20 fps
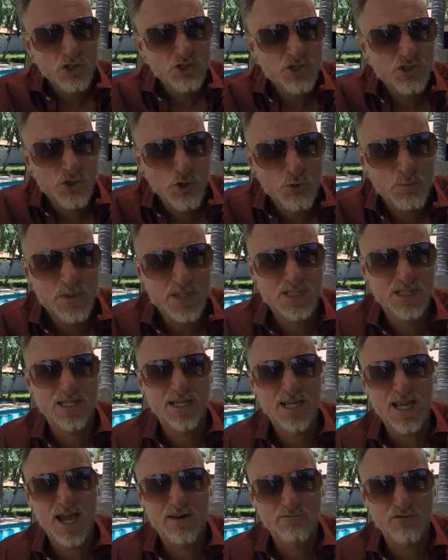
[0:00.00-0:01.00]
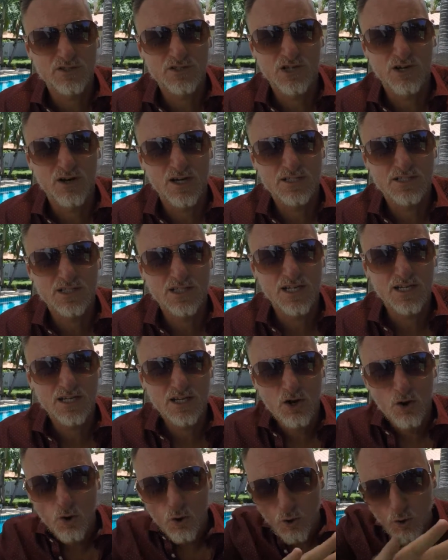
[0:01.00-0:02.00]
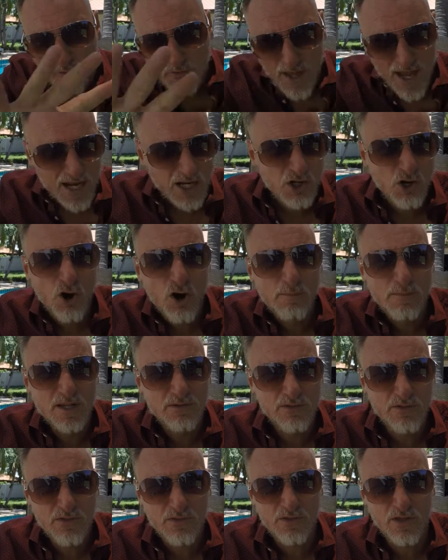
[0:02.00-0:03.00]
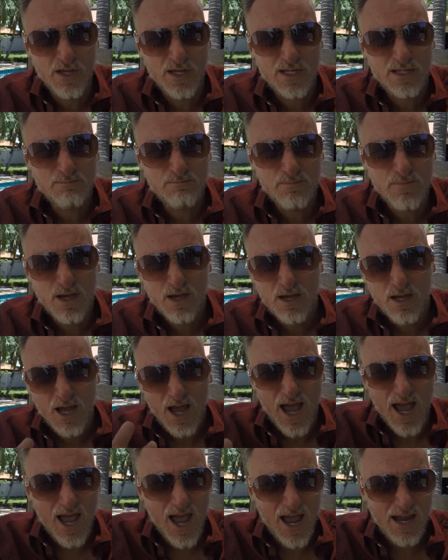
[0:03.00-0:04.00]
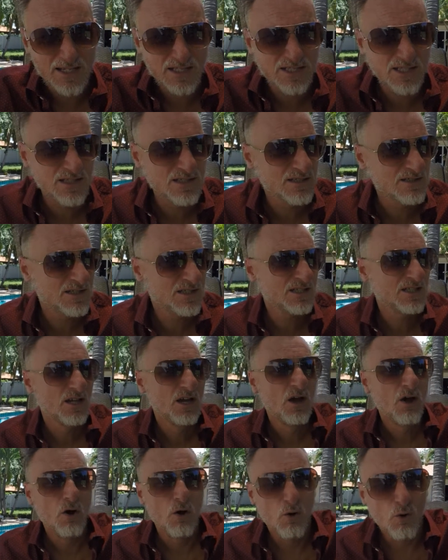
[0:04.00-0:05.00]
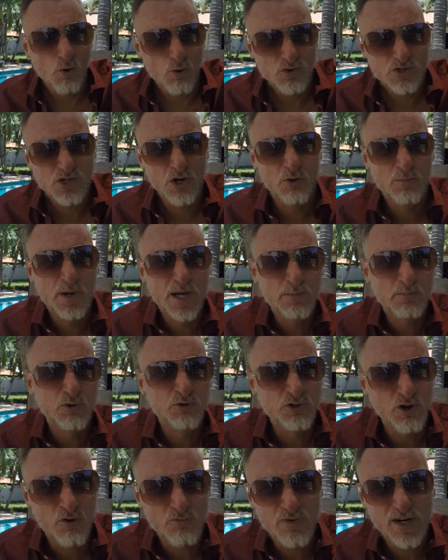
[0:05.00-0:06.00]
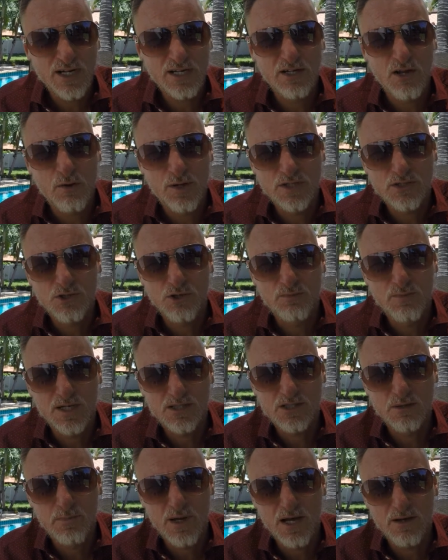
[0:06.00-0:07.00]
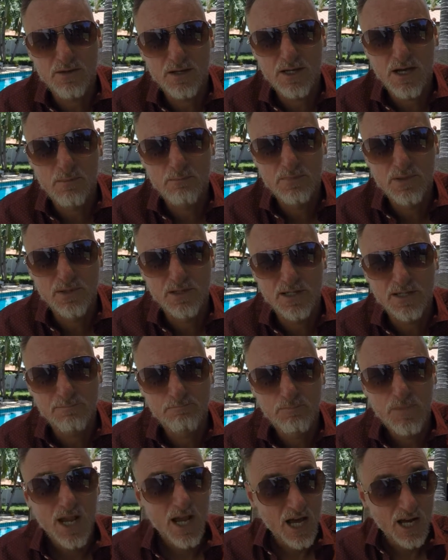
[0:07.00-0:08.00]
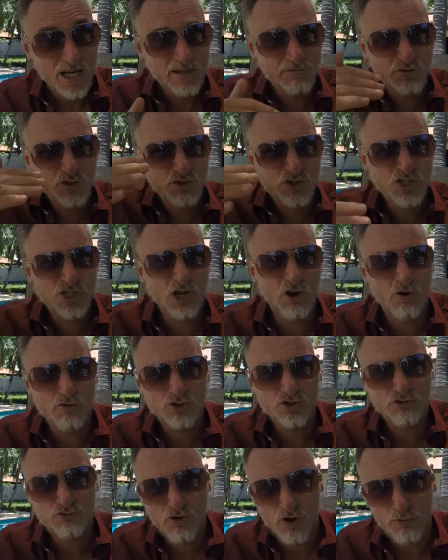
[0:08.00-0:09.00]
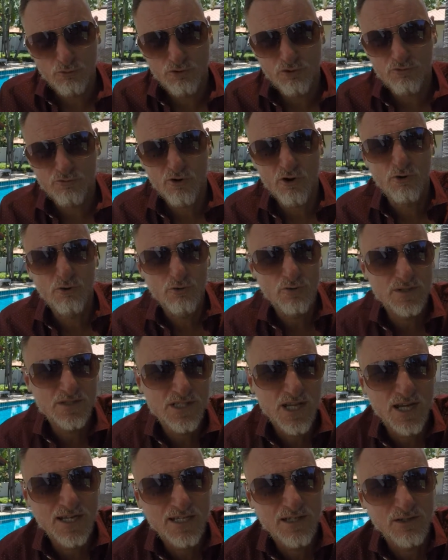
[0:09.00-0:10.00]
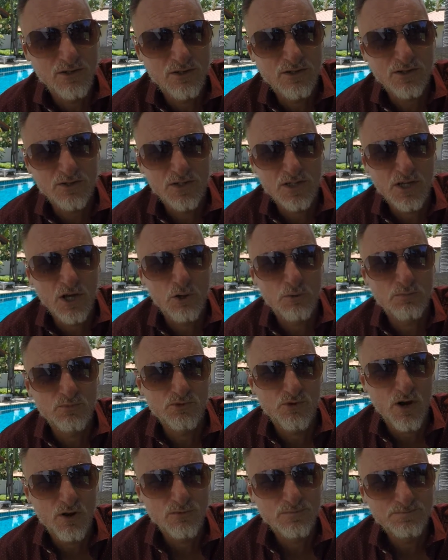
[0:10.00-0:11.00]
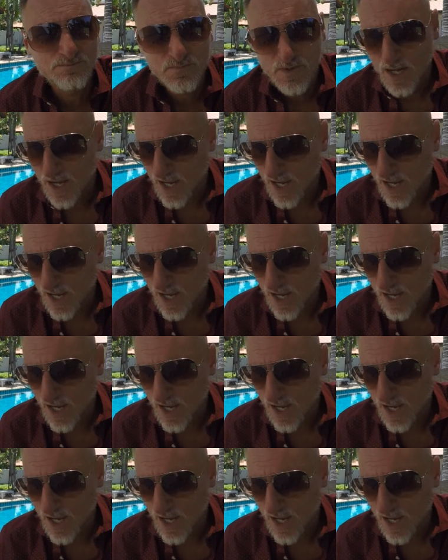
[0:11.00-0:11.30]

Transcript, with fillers: super slick advertising, that common theme, actors, also people not really knowing too much about the company. And if you scroll, scroll through and take a look at the Gope drone